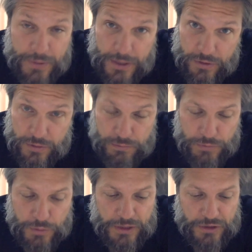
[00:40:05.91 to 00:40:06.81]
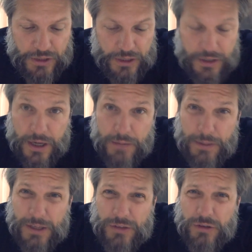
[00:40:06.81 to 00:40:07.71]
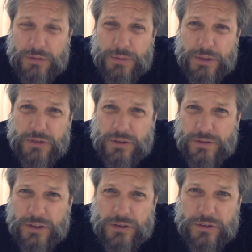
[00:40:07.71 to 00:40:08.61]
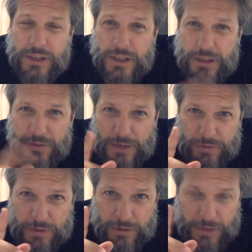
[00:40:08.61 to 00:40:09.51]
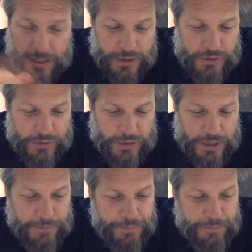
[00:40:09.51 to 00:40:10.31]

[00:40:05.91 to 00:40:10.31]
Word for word: Yes, momiji. I might show a picture of those if I can figure out how to do that.